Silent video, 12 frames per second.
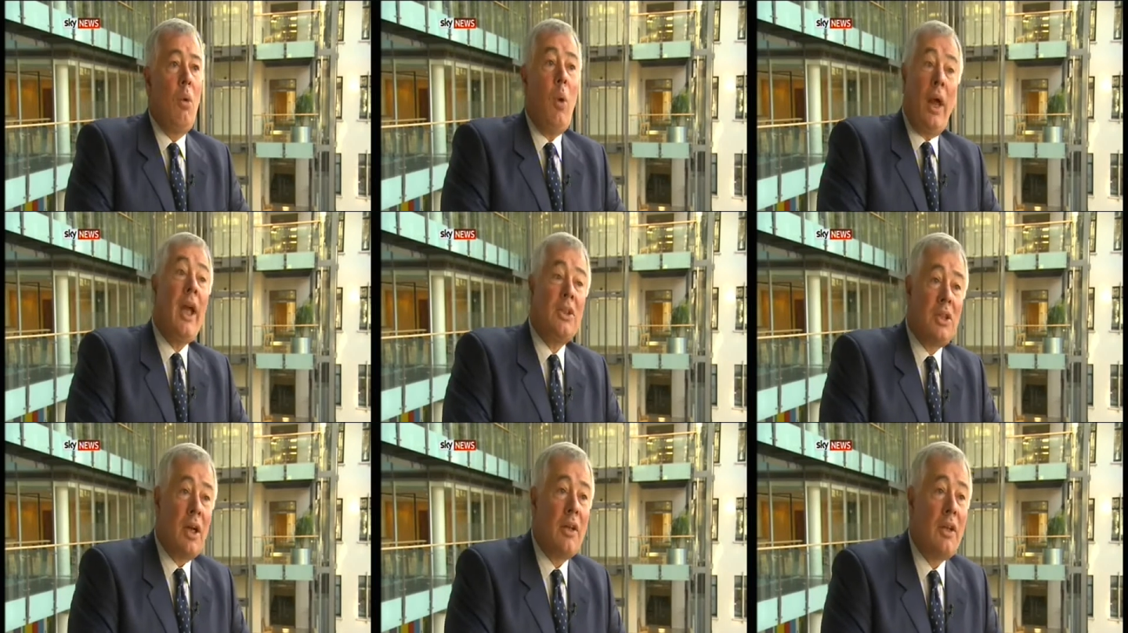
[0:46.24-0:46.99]
Well,
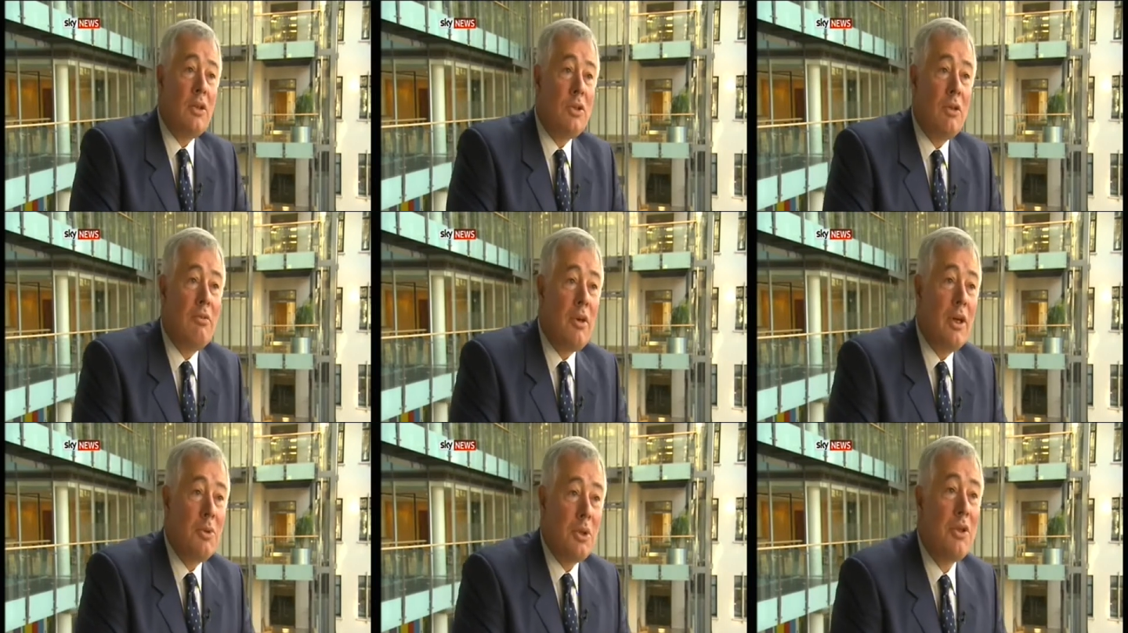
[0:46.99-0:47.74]
actually, I think John
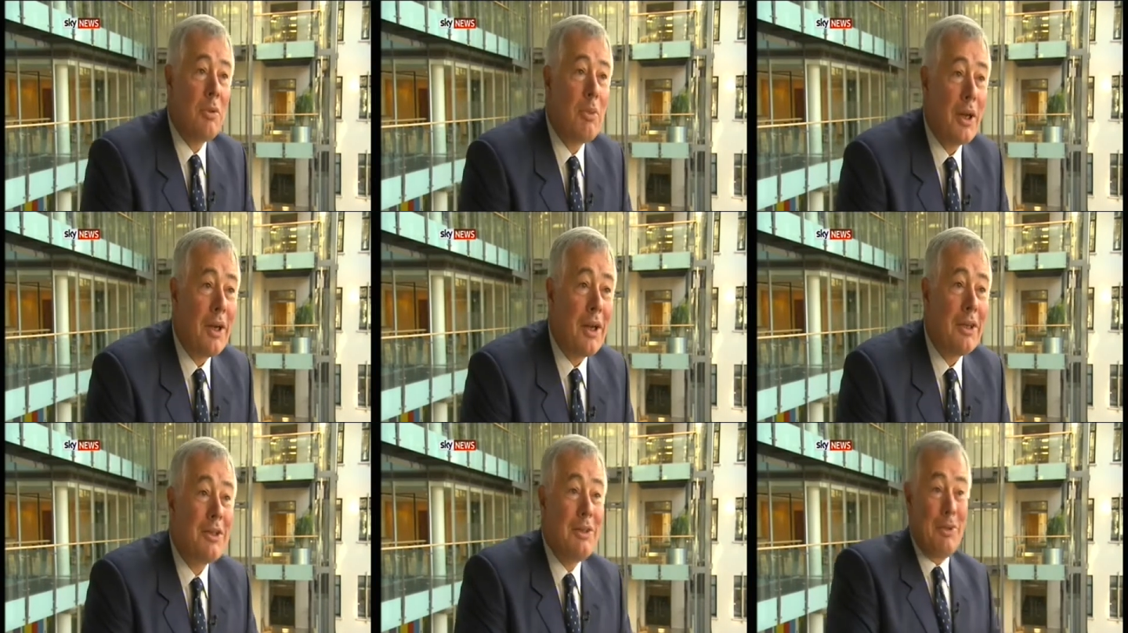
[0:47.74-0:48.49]
Varney was underpaid,
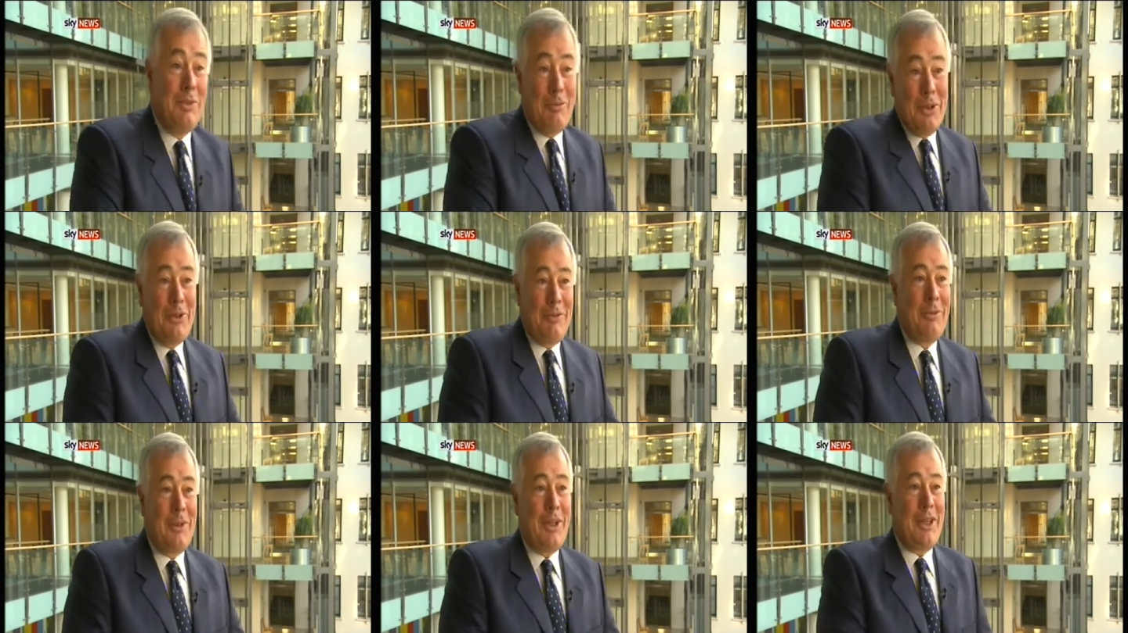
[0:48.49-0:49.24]
actually,
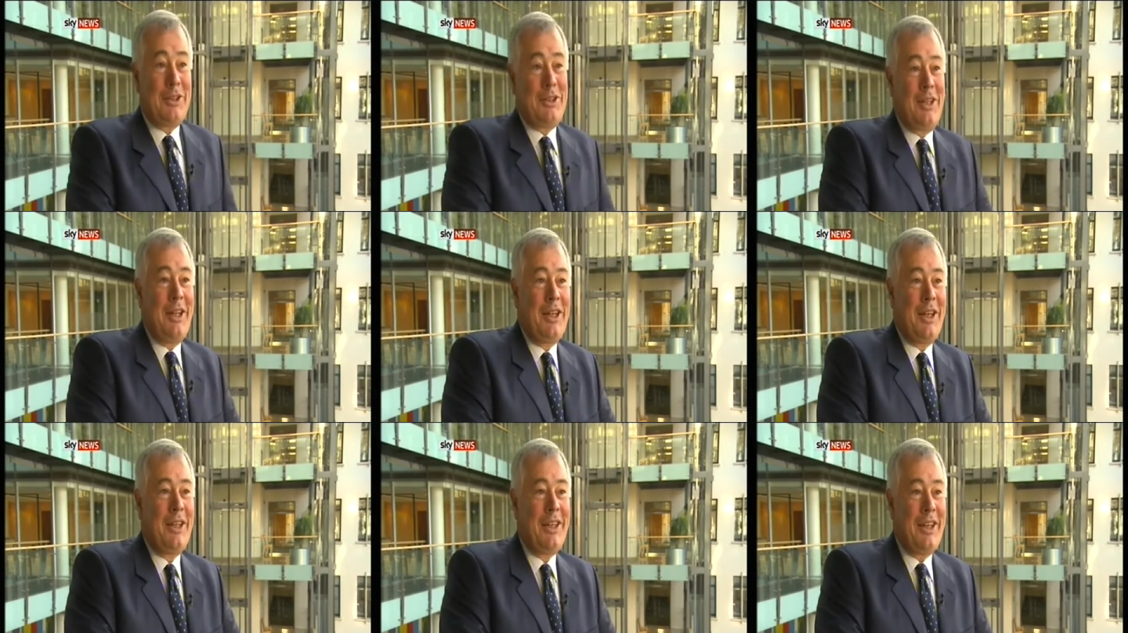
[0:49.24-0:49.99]
but that's
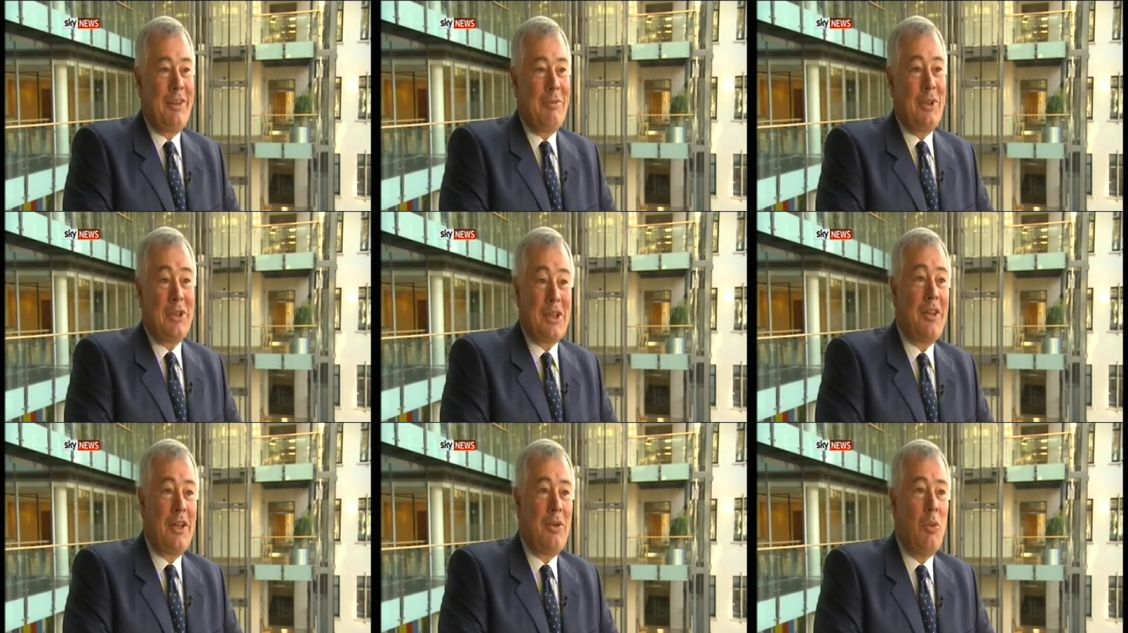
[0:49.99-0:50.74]
because I
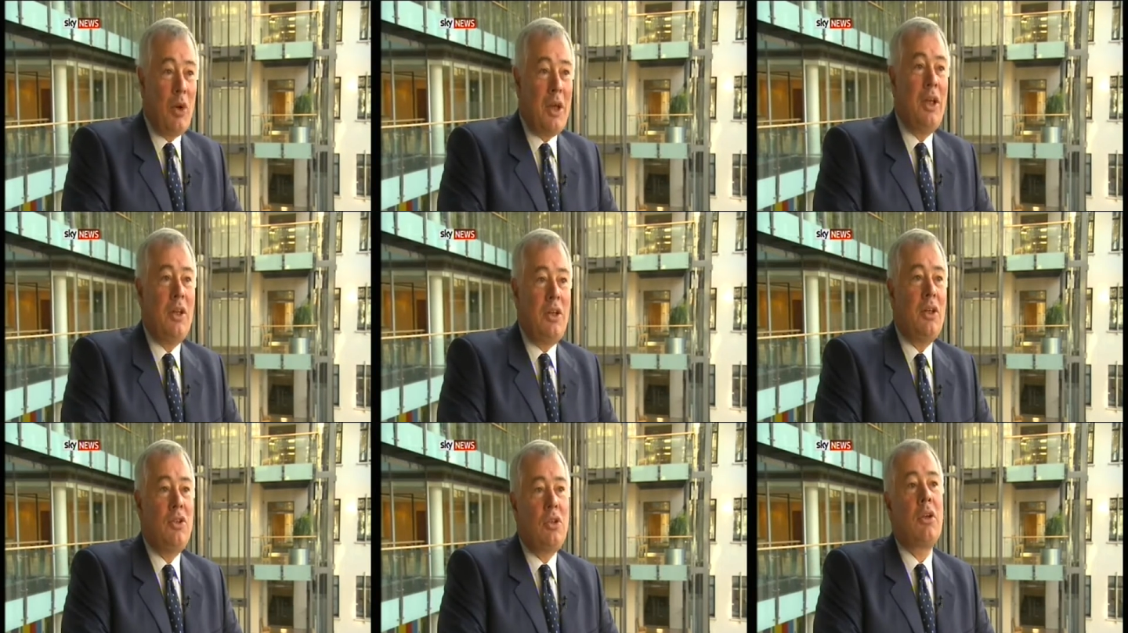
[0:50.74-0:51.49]
think what he
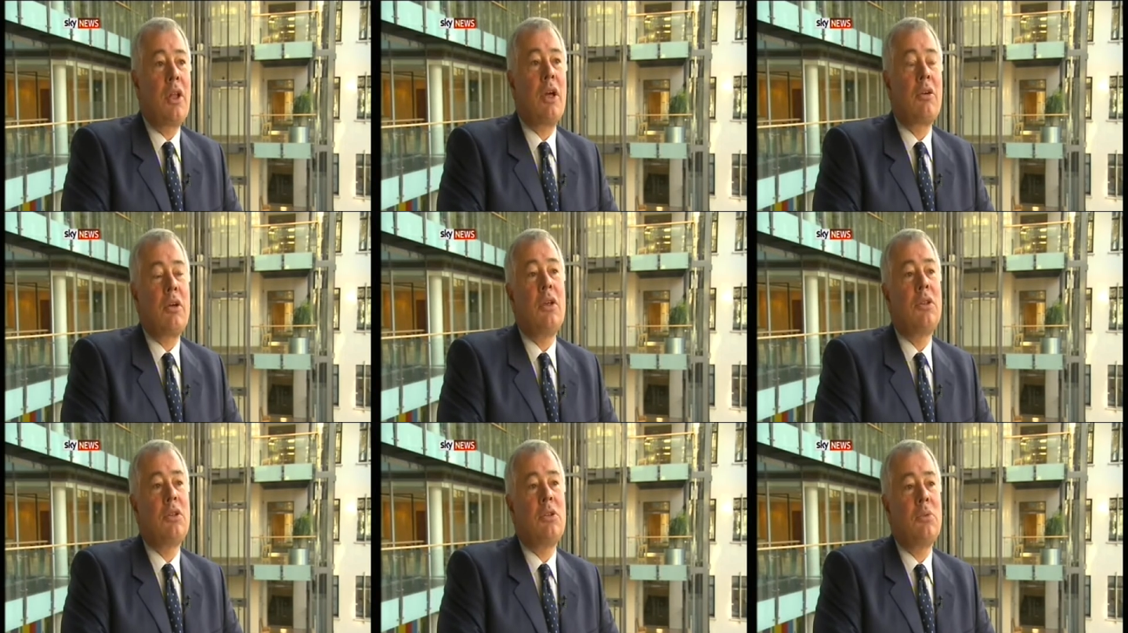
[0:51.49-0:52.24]
did during that
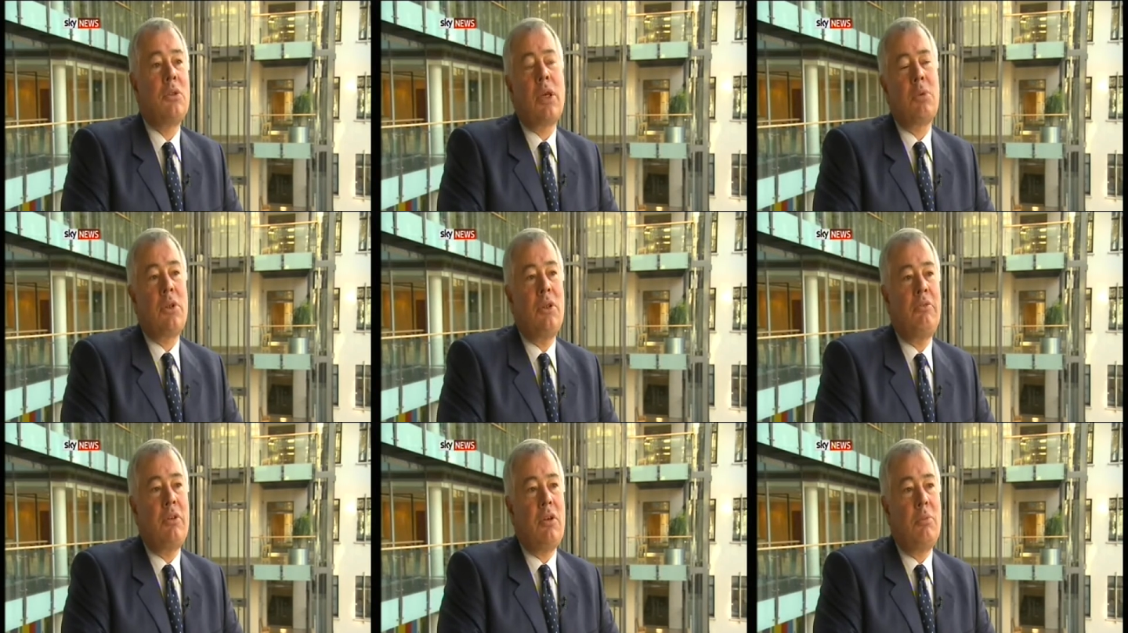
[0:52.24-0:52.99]
crisis was absolutely
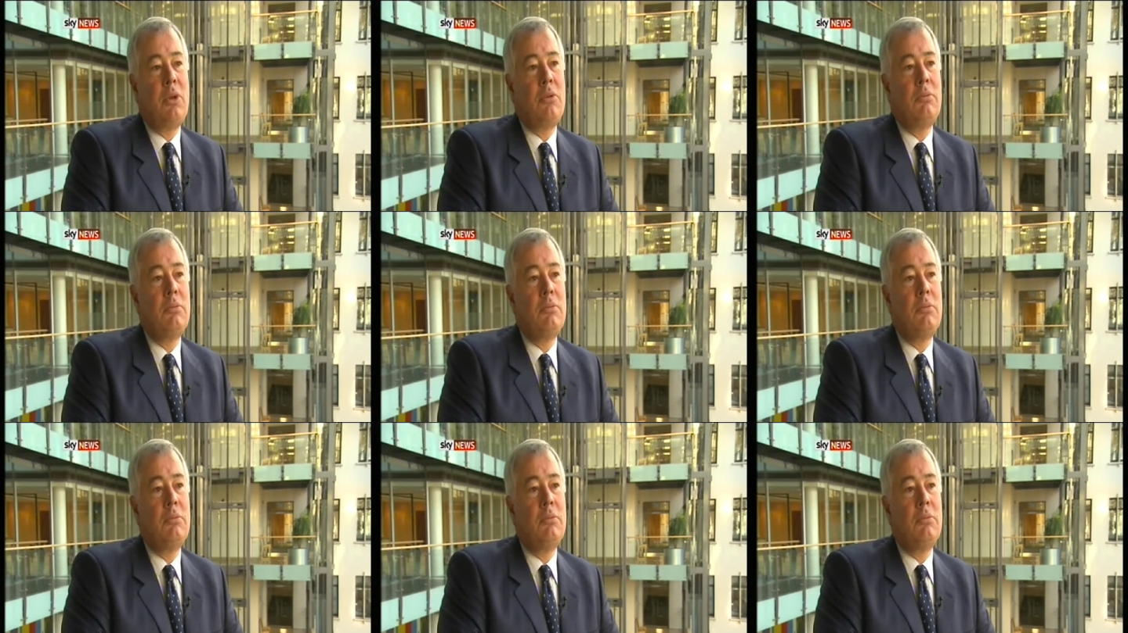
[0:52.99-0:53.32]
phenomenal.